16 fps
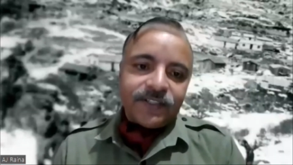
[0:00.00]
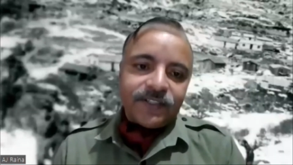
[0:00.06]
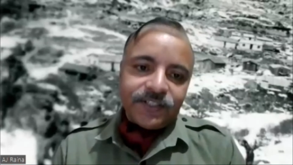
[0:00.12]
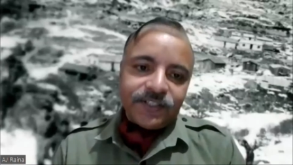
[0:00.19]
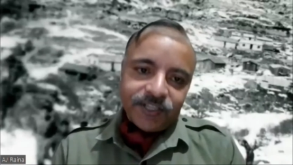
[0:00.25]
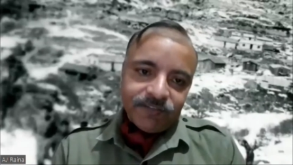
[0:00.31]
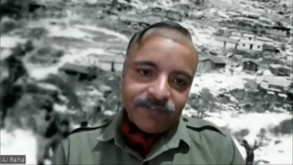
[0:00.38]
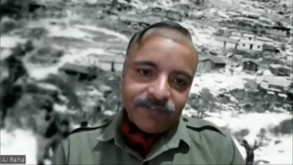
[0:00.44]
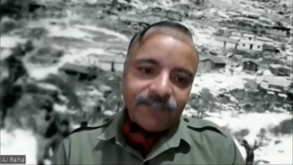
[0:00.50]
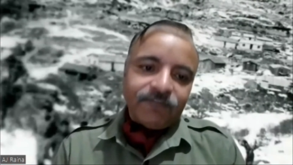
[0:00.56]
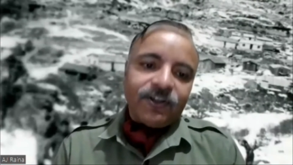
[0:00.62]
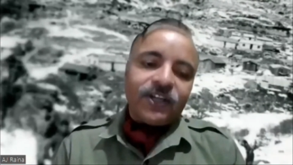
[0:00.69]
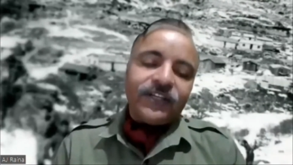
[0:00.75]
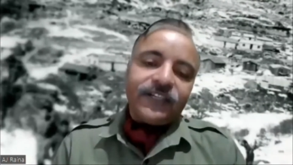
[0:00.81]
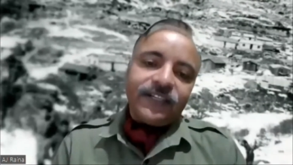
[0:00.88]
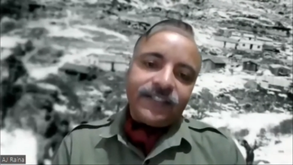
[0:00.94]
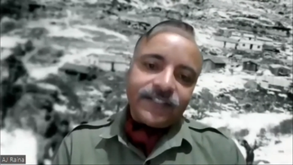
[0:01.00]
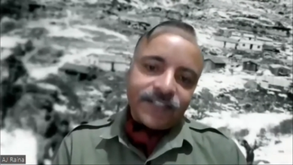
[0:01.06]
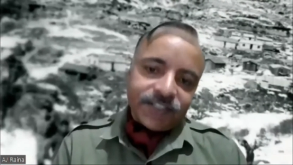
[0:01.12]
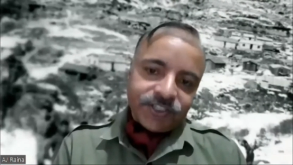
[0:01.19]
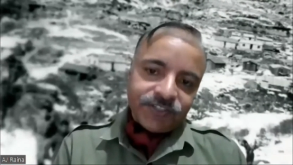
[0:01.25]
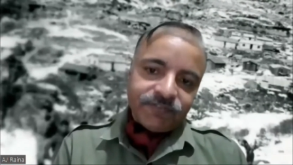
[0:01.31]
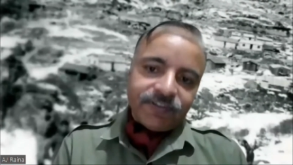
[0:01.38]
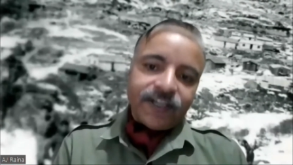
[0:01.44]
thereafter, in 71,
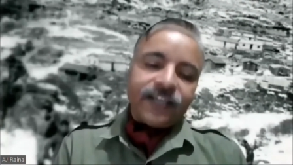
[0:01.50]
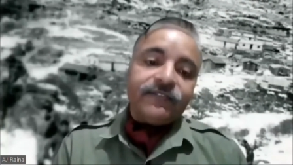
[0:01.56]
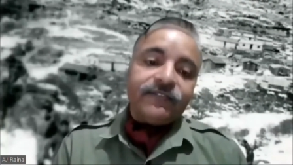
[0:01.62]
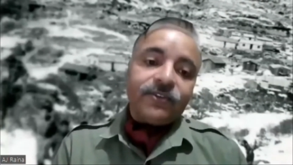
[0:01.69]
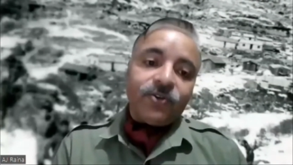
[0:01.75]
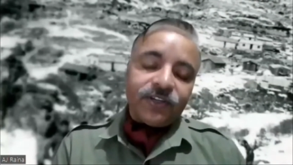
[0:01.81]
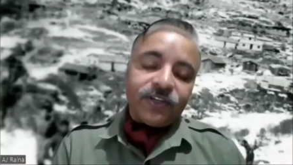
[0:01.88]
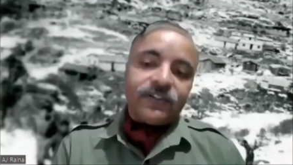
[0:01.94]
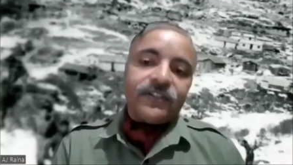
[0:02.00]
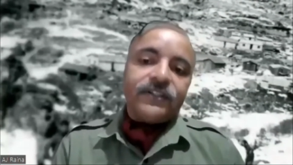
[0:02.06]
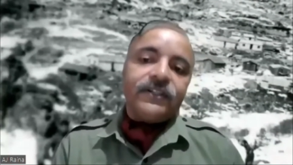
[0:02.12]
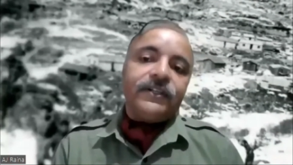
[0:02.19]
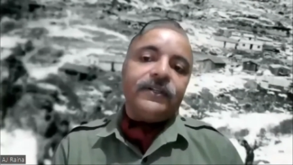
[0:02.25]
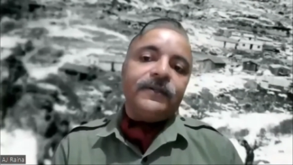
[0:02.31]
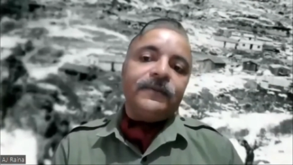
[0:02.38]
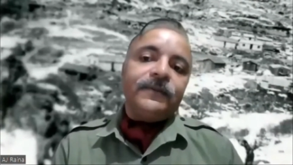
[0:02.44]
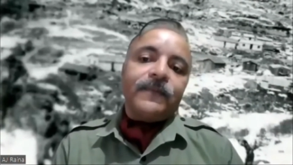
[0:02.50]
in 65, or even